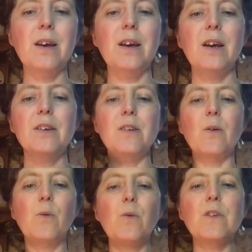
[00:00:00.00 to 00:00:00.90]
So
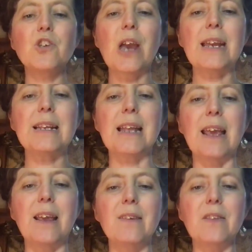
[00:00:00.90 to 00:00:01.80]
all the chain
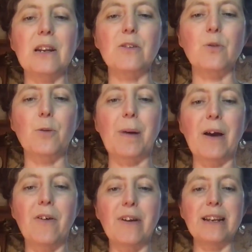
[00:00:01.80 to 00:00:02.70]
lengths that I talk
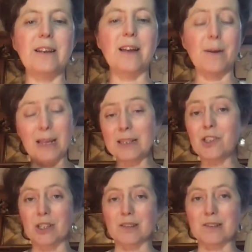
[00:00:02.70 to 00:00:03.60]
about are in
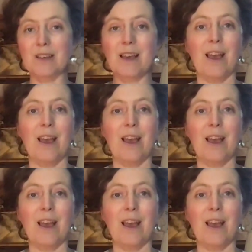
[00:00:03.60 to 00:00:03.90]
inches,